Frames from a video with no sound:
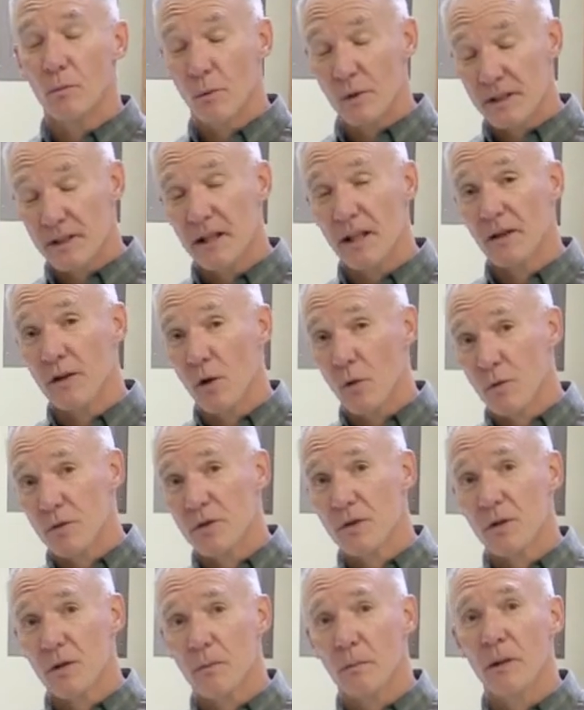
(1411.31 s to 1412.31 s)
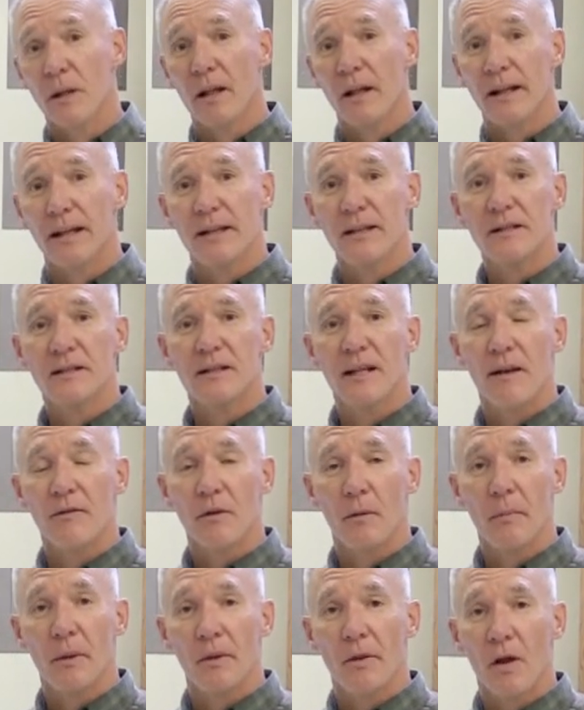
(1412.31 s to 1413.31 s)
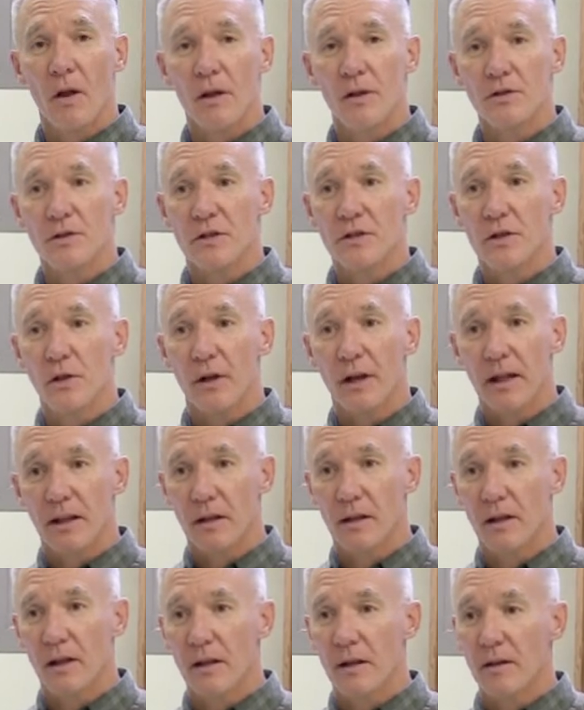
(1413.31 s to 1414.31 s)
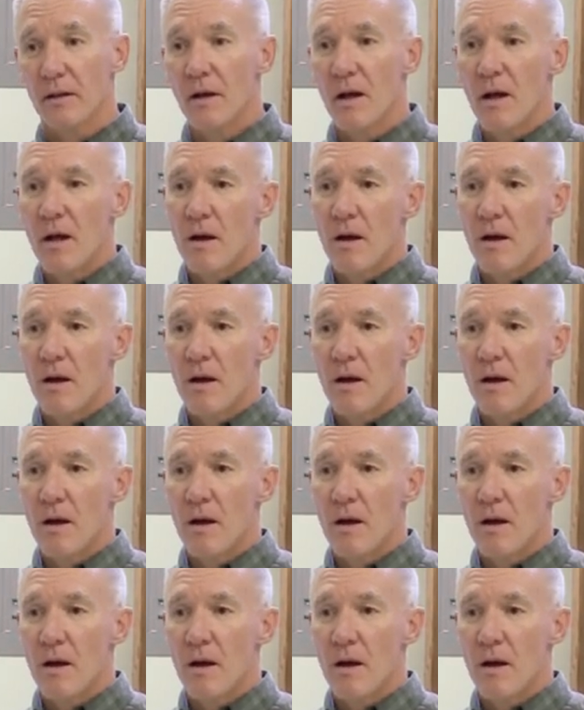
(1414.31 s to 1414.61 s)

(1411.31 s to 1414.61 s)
we send those to Billings to have the pathologist look at the